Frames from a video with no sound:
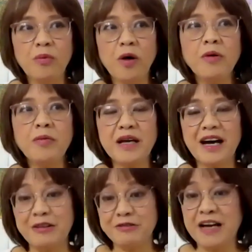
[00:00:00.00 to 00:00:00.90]
probably
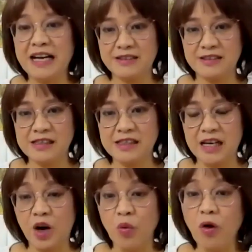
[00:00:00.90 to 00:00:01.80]
affect the
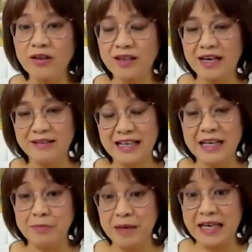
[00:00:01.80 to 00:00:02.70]
award that
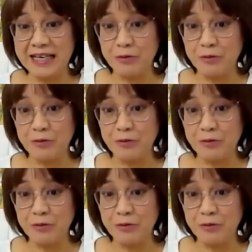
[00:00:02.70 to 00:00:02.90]
it may